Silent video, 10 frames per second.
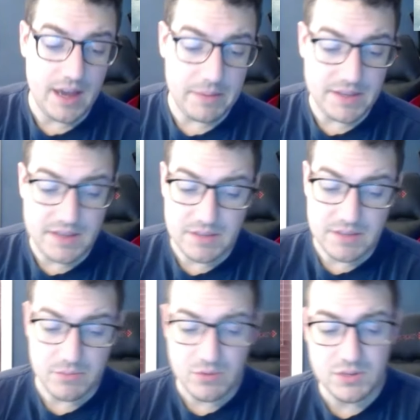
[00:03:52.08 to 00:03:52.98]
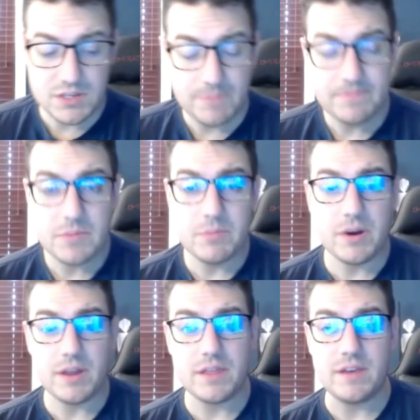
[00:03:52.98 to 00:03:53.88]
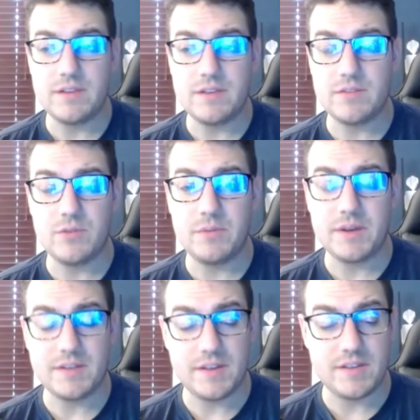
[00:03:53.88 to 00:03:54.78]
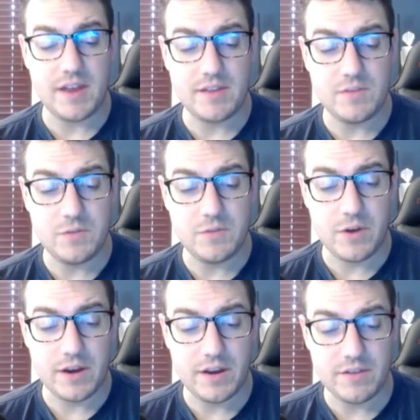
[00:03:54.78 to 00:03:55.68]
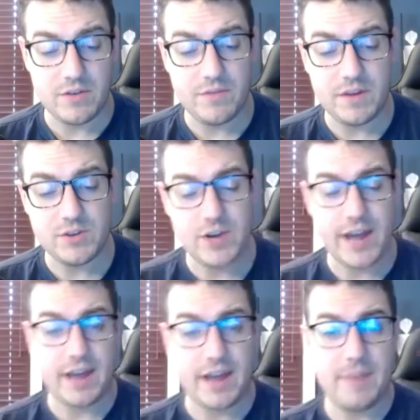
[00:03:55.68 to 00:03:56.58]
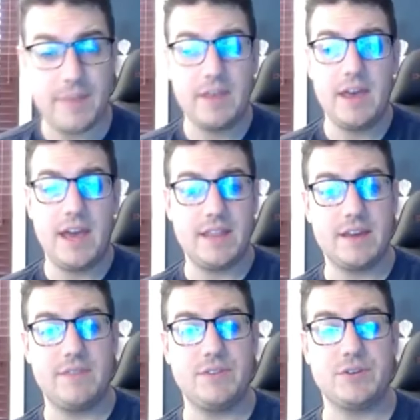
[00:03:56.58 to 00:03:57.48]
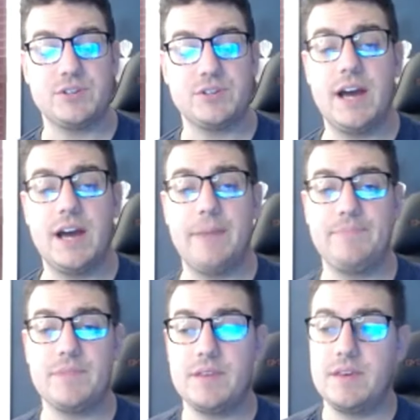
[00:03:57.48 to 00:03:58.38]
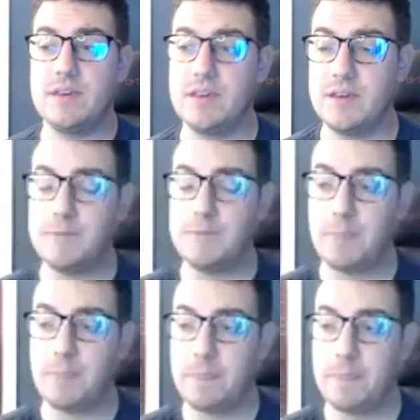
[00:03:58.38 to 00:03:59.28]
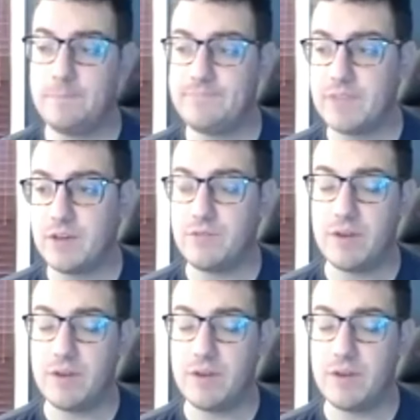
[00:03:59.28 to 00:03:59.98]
He sees a moose, but he's annoyed because it is getting too dark and he doesn't know if he can track it. And like if he took a shot, he could run